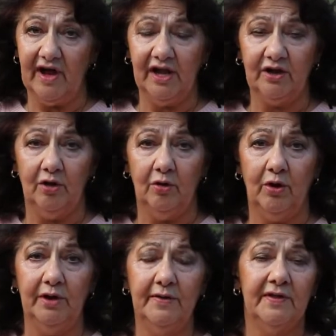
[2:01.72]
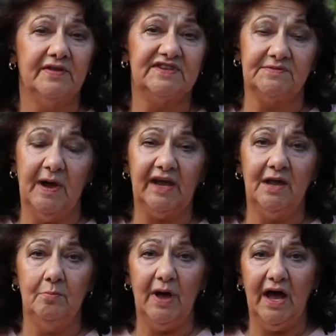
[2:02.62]
alcohol, the
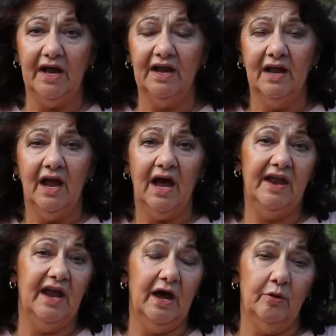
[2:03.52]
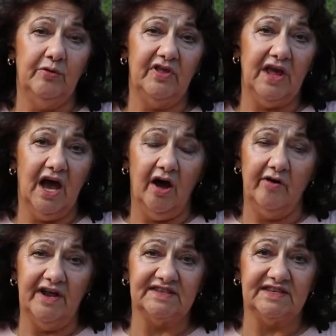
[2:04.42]
smacking ban, and now the
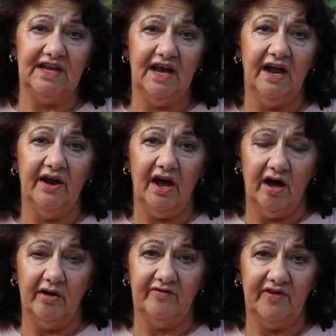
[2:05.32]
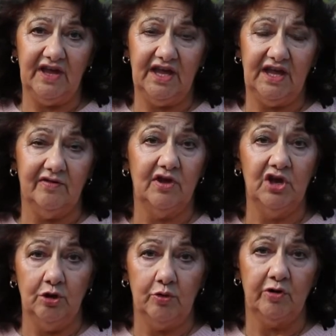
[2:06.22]
RSE and RVE, the
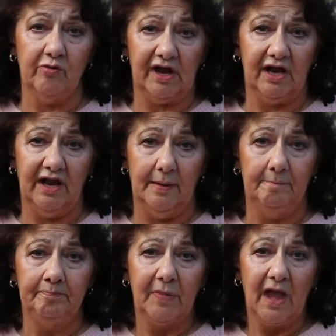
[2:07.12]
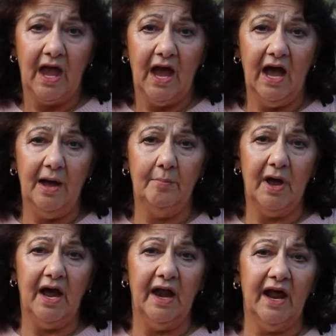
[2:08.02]
new curriculum. And
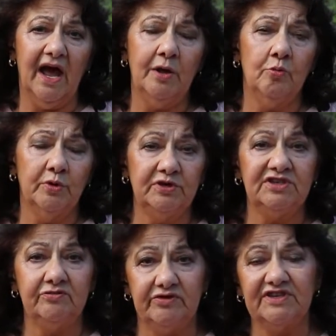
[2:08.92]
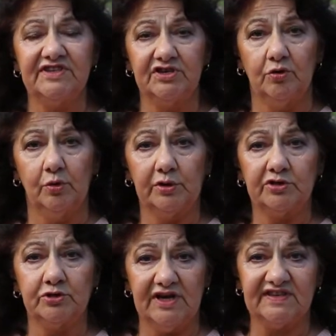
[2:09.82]
I want to restore
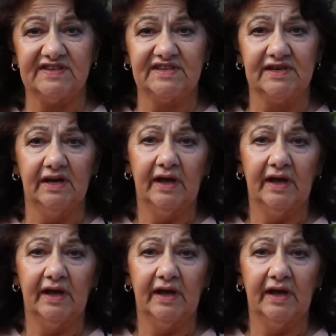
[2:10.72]
trust